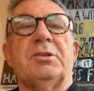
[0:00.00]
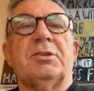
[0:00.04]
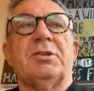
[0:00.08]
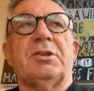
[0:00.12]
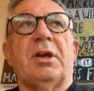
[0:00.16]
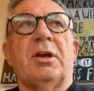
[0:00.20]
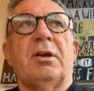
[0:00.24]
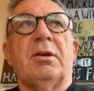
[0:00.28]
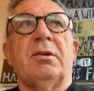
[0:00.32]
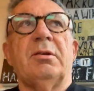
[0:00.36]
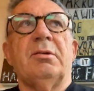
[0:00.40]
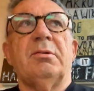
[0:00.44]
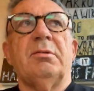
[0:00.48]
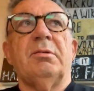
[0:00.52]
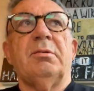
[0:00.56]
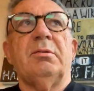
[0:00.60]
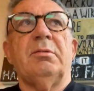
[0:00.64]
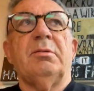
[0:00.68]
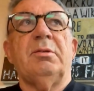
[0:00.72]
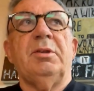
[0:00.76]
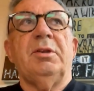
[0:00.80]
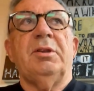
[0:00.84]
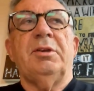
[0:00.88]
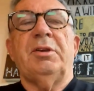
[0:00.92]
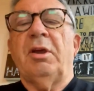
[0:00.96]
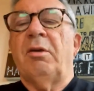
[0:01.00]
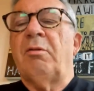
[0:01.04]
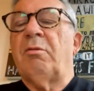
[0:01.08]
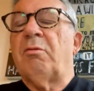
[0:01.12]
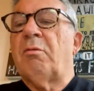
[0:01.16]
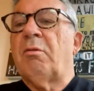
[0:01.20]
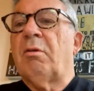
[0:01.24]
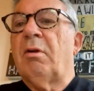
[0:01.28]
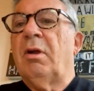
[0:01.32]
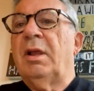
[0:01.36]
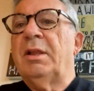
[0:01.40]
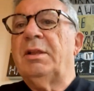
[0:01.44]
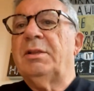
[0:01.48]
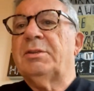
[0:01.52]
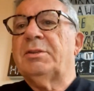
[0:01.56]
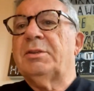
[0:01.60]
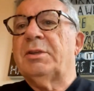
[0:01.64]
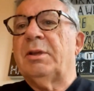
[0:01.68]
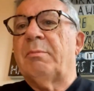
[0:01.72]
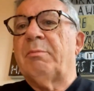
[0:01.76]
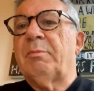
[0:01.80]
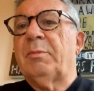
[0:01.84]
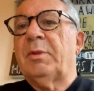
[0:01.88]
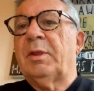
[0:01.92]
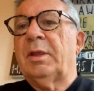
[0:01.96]
so you don't write
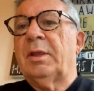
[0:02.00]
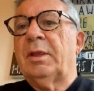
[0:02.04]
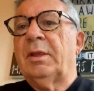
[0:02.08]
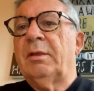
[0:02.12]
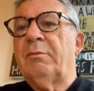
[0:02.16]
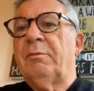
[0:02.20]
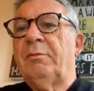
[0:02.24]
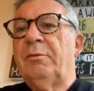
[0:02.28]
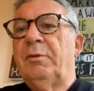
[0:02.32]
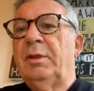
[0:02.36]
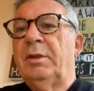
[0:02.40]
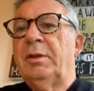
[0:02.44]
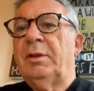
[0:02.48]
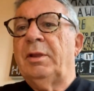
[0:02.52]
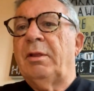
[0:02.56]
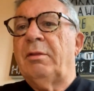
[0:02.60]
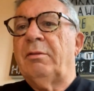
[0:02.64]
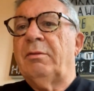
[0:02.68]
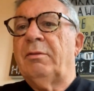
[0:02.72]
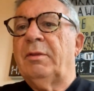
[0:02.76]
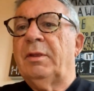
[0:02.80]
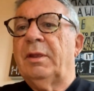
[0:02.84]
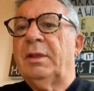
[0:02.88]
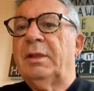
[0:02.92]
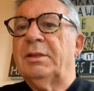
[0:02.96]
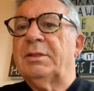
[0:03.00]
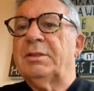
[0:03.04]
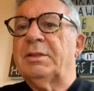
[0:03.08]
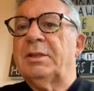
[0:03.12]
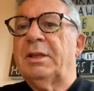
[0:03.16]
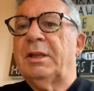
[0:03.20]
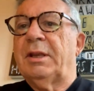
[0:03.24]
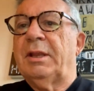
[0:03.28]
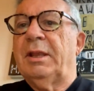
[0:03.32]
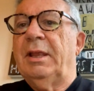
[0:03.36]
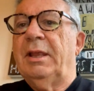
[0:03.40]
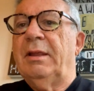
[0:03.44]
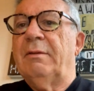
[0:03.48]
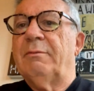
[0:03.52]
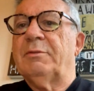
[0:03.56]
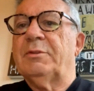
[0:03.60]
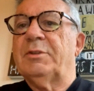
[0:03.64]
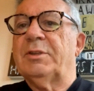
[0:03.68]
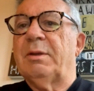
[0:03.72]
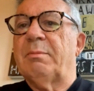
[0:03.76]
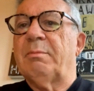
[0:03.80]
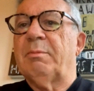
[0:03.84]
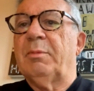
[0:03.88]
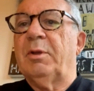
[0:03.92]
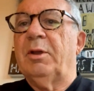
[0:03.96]
something if you don't think it's going to have
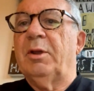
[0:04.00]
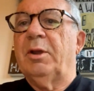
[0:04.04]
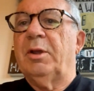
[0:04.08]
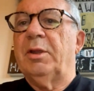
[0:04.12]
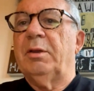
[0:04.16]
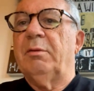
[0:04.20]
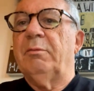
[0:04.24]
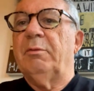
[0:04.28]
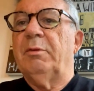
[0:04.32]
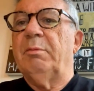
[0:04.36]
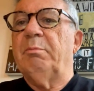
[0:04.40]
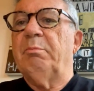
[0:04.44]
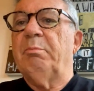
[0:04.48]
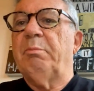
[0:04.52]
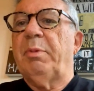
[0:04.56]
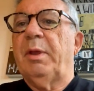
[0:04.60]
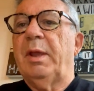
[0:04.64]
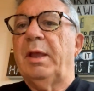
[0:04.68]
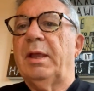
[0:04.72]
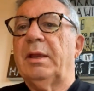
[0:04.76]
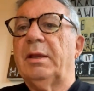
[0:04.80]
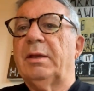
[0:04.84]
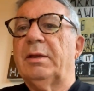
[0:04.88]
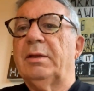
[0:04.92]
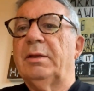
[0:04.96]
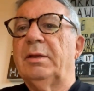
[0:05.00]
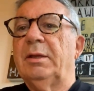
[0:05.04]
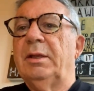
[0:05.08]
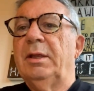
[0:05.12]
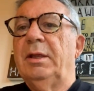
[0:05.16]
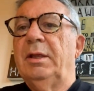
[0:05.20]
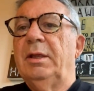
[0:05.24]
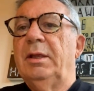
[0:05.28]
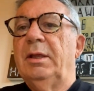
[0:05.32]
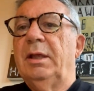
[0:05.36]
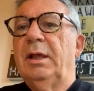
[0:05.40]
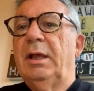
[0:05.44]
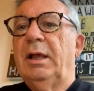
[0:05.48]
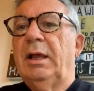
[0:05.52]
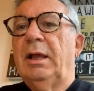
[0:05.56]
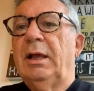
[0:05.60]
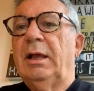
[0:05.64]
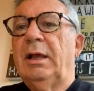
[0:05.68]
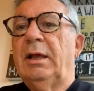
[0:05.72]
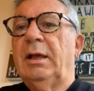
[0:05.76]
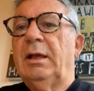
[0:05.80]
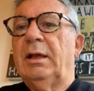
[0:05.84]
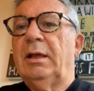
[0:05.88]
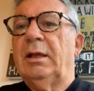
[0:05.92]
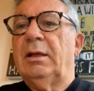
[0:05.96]
some kind of impact.
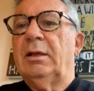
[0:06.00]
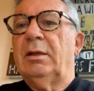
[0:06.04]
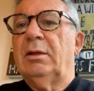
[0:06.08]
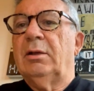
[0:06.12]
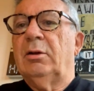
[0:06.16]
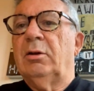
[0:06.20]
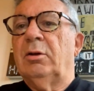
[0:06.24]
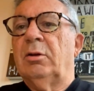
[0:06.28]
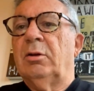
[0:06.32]
Uh,